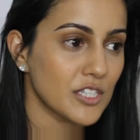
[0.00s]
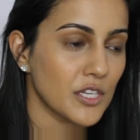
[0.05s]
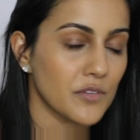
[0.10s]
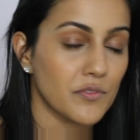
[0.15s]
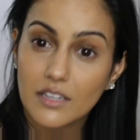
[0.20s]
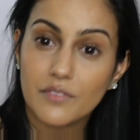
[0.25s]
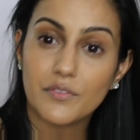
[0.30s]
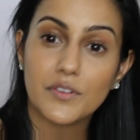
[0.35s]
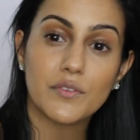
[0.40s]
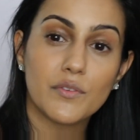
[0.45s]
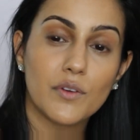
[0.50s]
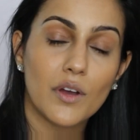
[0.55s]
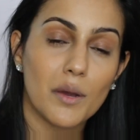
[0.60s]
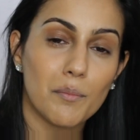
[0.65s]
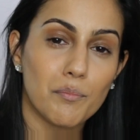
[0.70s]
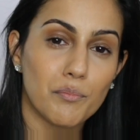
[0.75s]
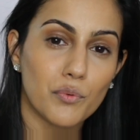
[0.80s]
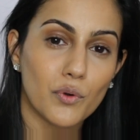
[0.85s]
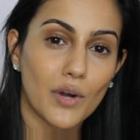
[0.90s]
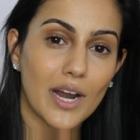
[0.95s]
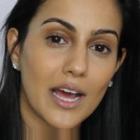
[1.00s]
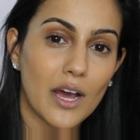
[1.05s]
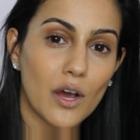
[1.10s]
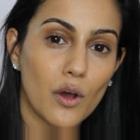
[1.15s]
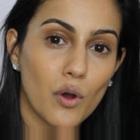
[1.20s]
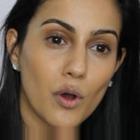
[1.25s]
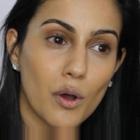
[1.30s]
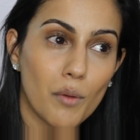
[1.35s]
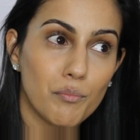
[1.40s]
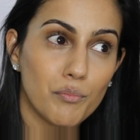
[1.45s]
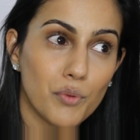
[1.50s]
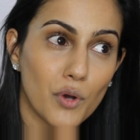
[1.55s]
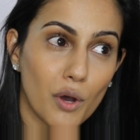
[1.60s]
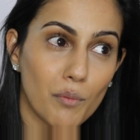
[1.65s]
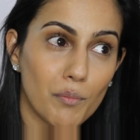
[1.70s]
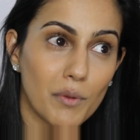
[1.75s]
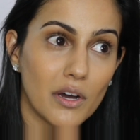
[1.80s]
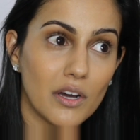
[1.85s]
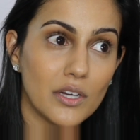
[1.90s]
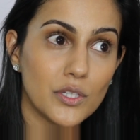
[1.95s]
So if you've got a brow
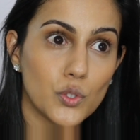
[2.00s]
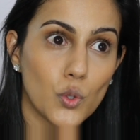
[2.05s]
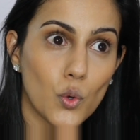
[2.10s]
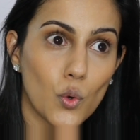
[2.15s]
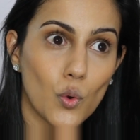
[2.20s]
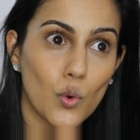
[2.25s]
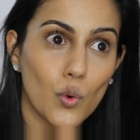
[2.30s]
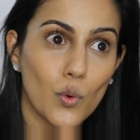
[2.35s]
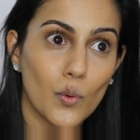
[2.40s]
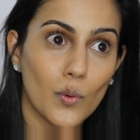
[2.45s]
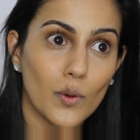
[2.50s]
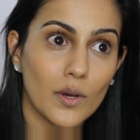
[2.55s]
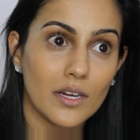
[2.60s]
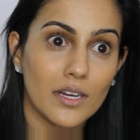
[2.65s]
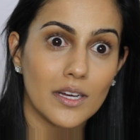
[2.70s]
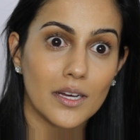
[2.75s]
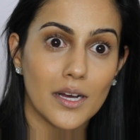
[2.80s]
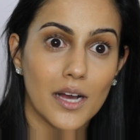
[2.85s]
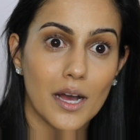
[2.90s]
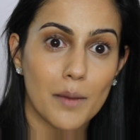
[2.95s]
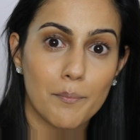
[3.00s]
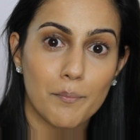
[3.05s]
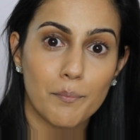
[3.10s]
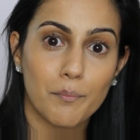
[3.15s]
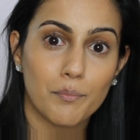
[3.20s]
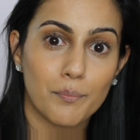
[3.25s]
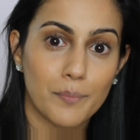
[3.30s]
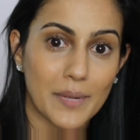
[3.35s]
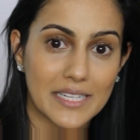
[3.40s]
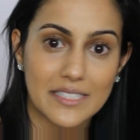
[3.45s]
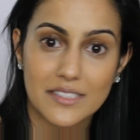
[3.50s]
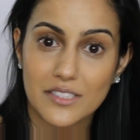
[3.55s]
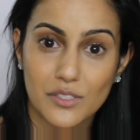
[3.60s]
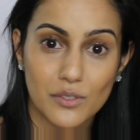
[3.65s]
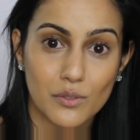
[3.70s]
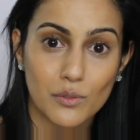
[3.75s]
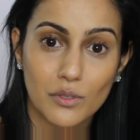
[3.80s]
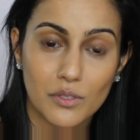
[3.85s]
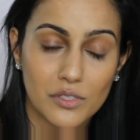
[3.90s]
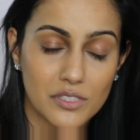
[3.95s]
pomade or a
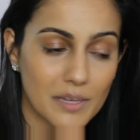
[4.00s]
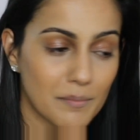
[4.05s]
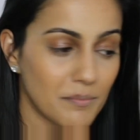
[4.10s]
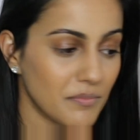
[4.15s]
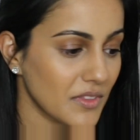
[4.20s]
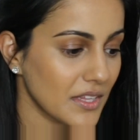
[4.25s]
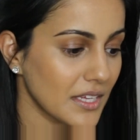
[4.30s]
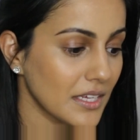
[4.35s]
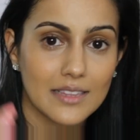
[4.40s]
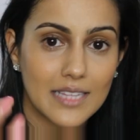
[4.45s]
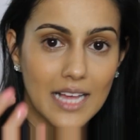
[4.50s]
pencil or something,